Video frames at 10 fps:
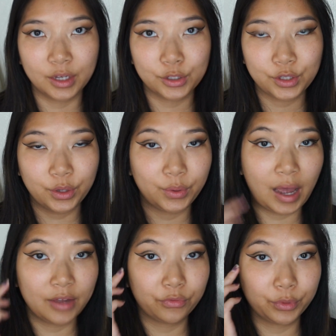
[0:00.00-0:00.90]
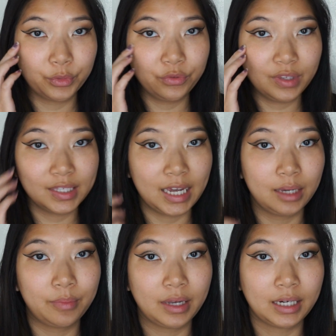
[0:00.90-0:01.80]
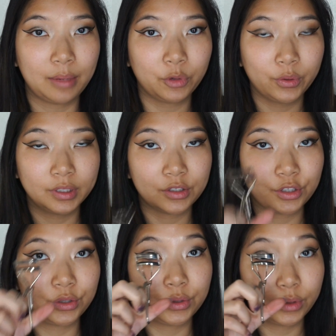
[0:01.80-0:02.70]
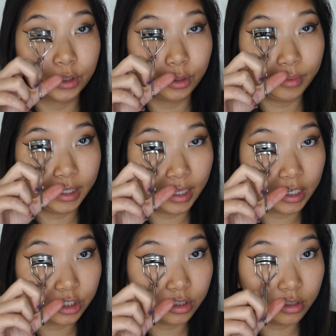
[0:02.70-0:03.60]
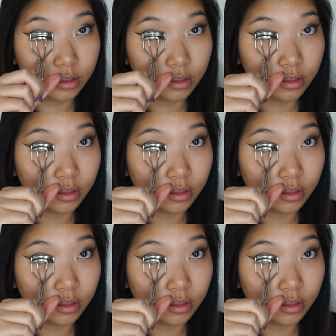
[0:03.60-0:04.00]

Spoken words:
So I've removed the tape and I'm going to curl my lashes,